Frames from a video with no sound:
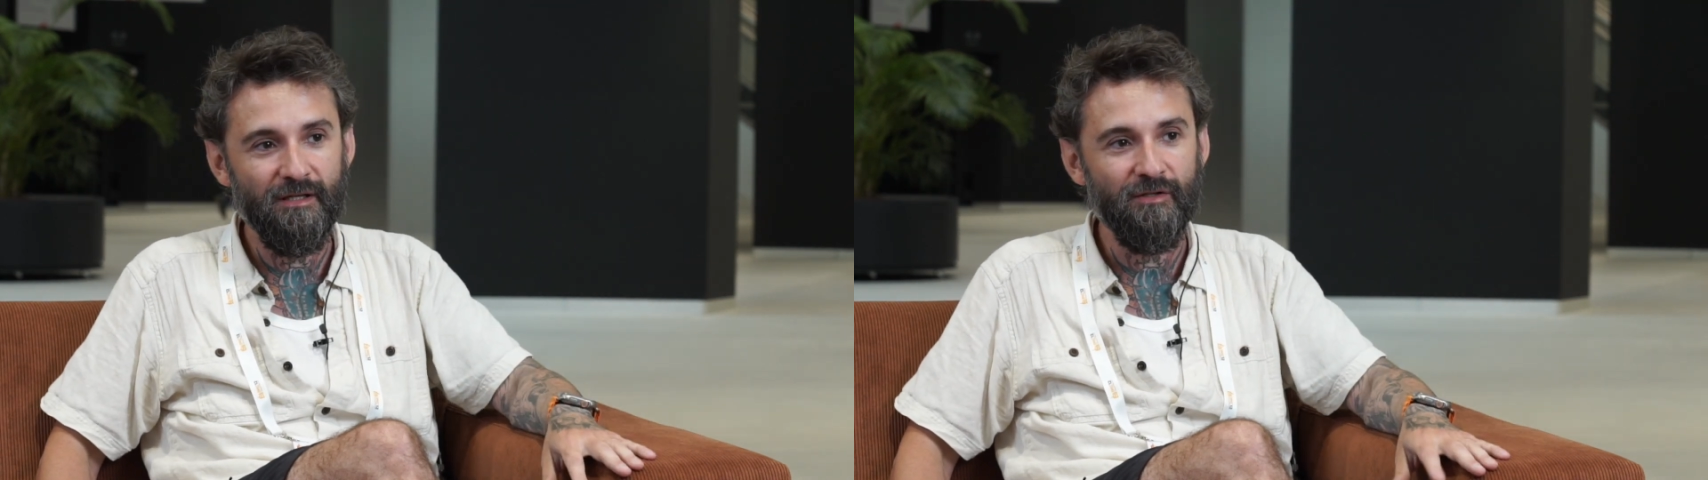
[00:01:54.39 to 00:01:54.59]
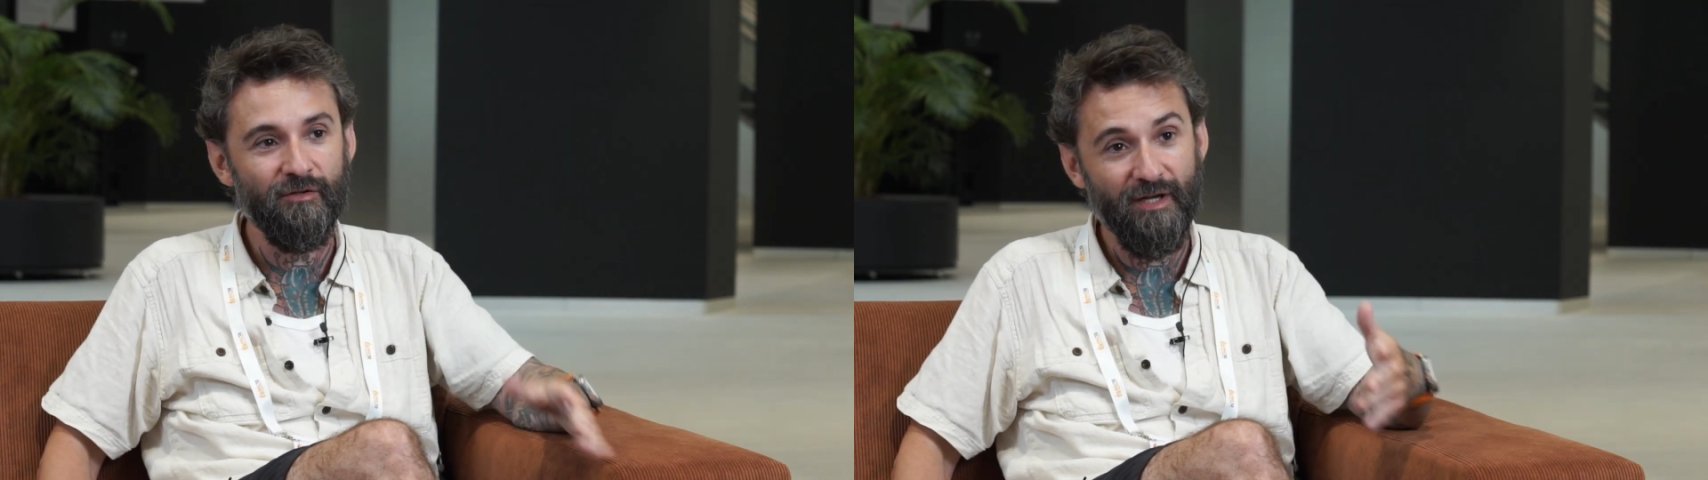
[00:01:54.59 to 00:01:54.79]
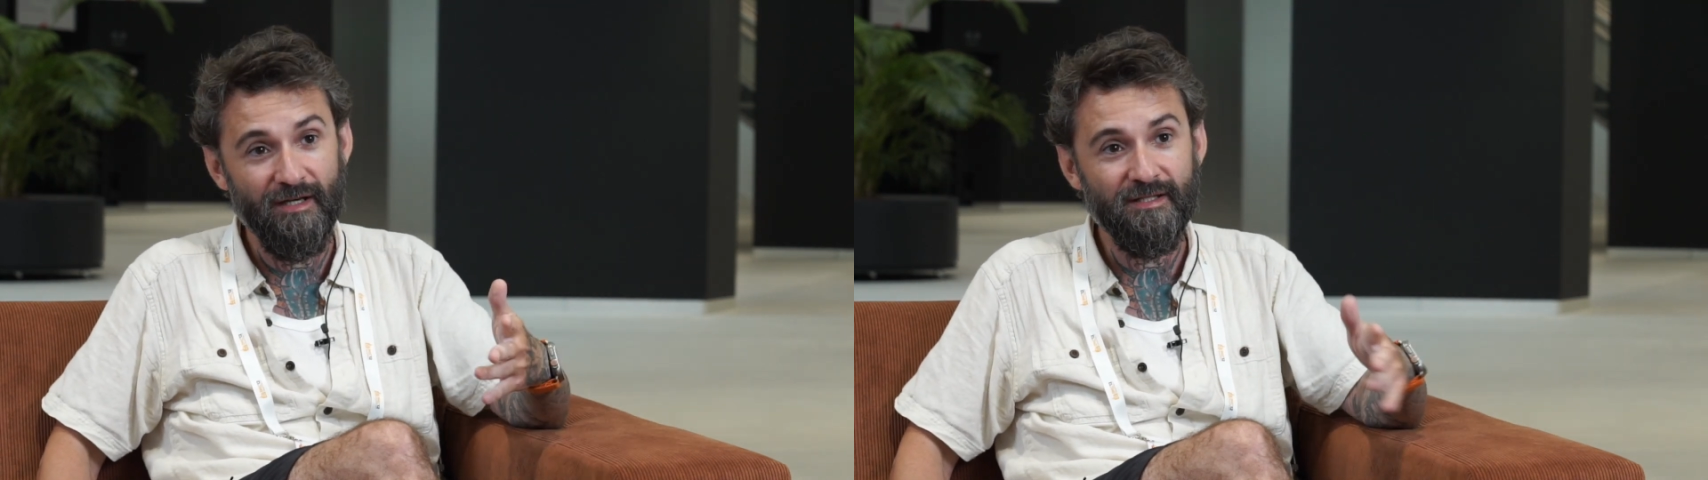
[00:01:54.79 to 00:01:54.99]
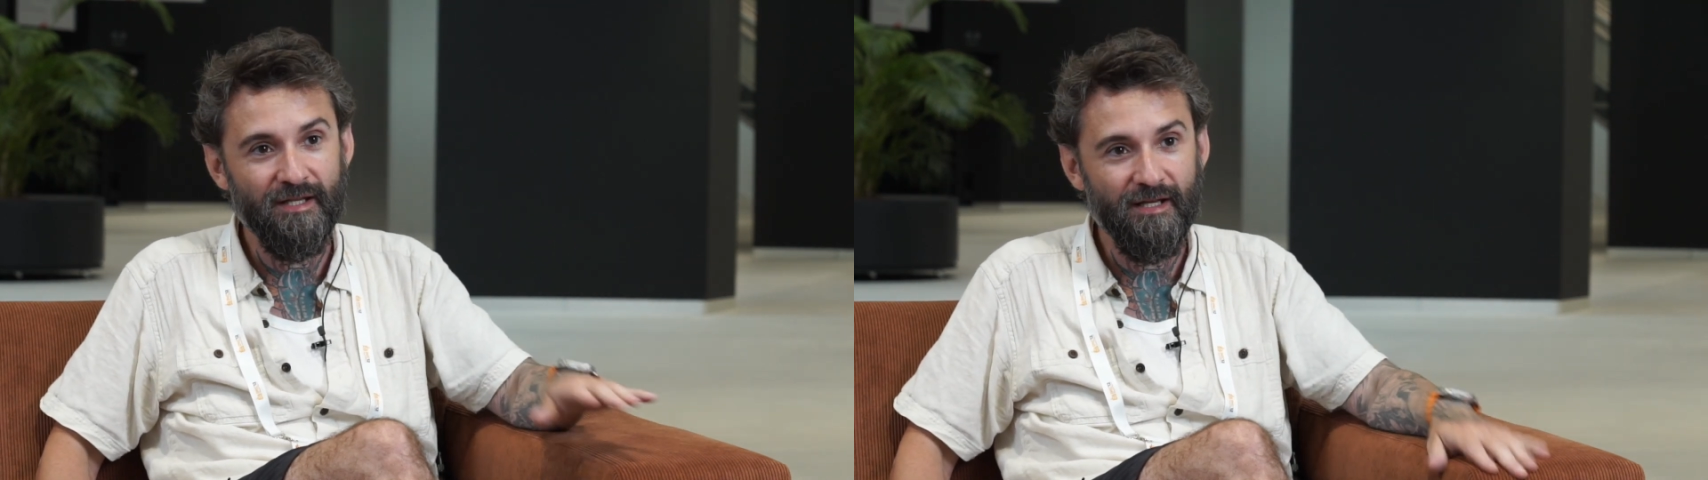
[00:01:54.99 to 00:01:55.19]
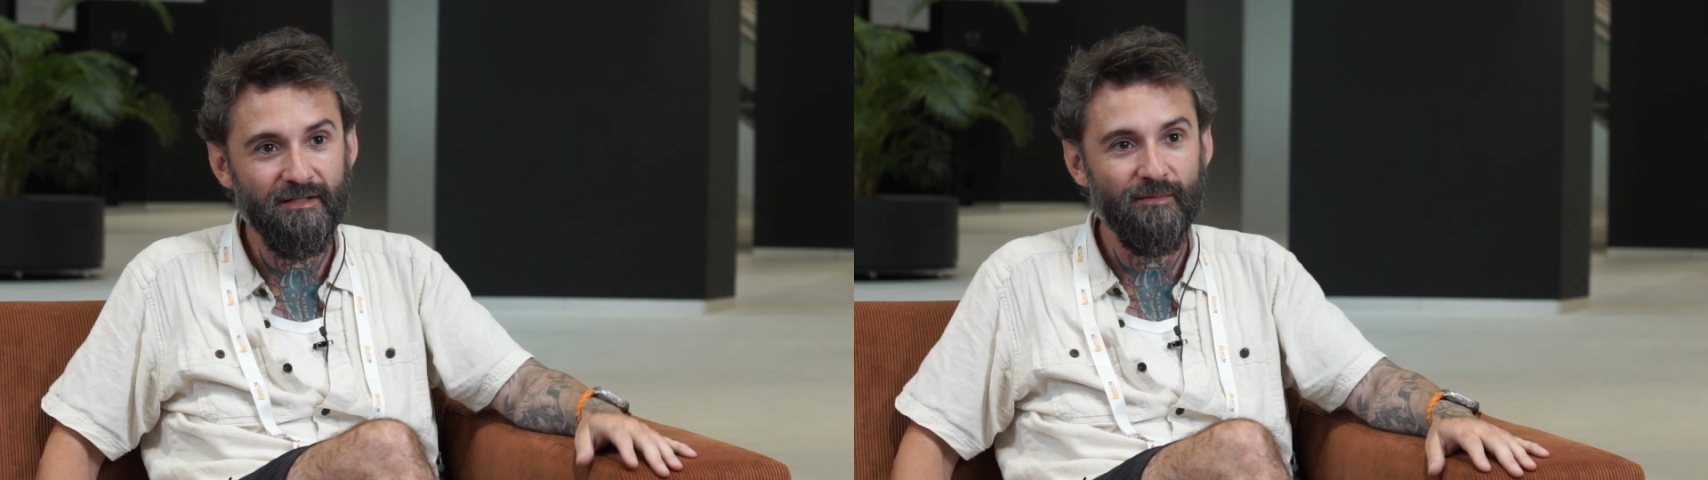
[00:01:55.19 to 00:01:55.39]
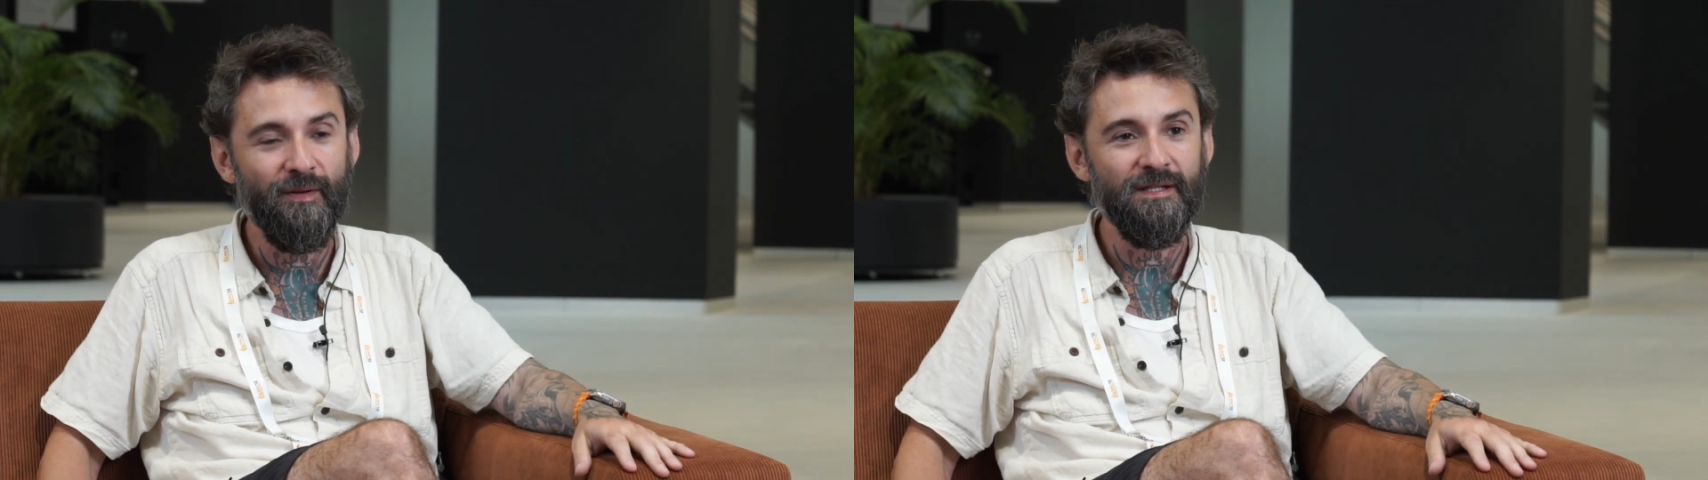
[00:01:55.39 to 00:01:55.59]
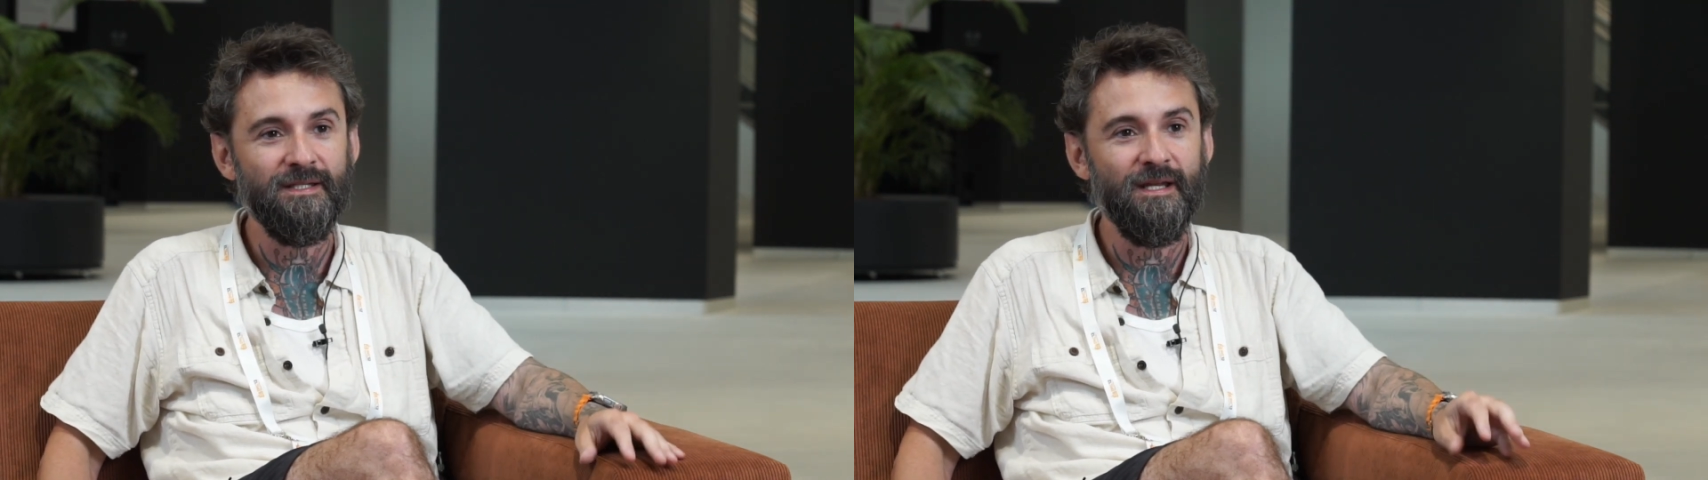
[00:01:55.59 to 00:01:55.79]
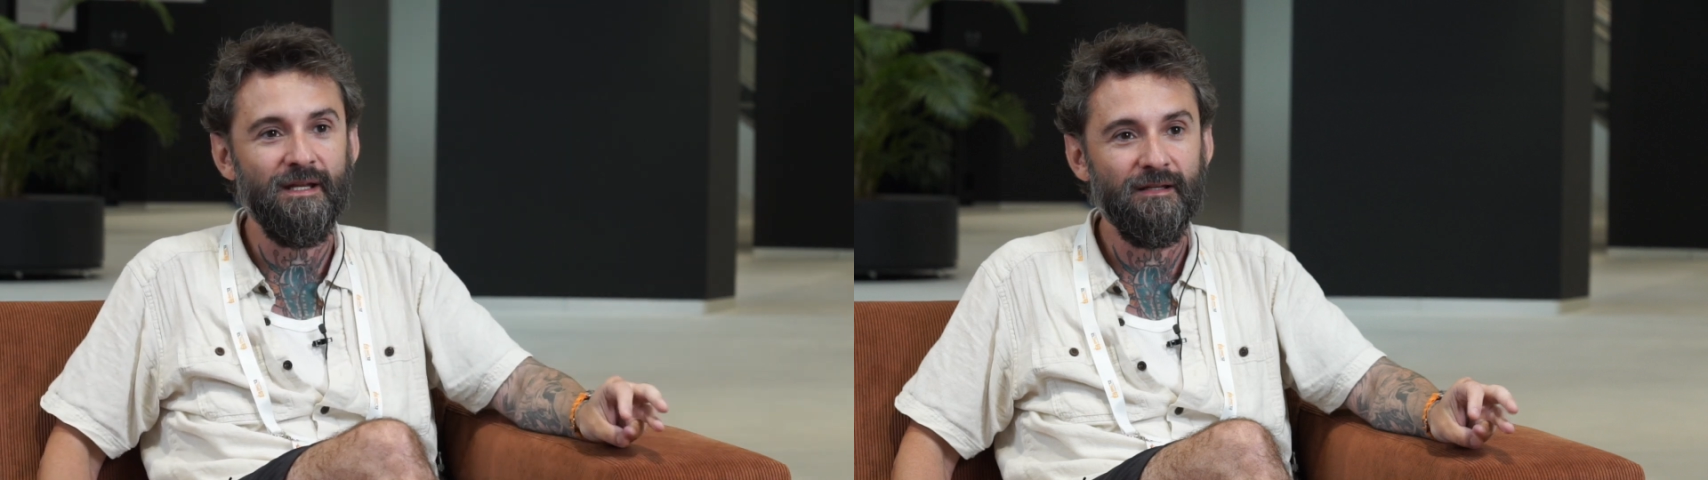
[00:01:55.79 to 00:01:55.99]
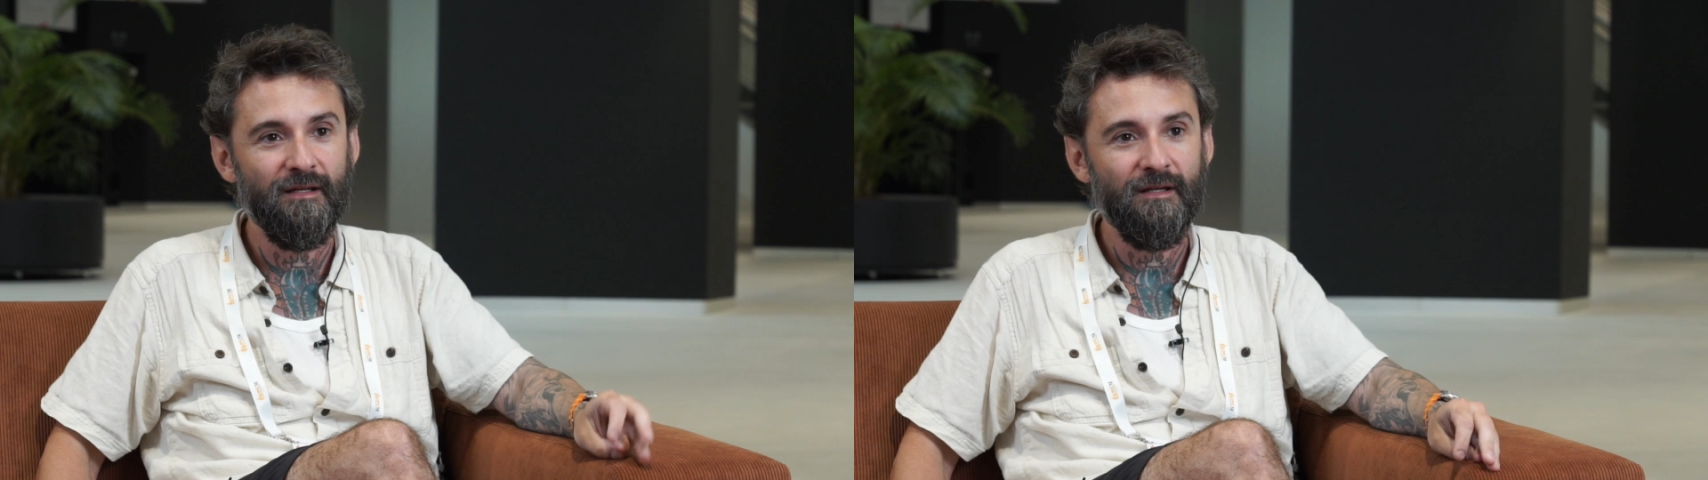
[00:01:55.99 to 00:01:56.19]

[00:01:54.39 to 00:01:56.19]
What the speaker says: in the United States, in Penn State,